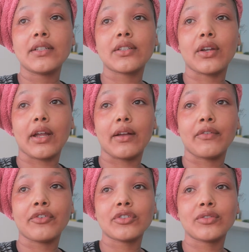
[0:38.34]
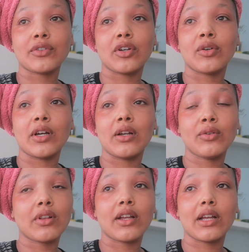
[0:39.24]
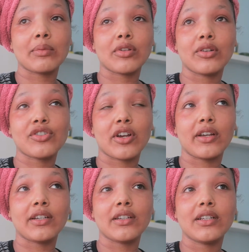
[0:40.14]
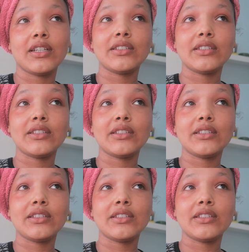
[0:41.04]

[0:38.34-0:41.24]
So yeah, first of all, I looked like absolute shite.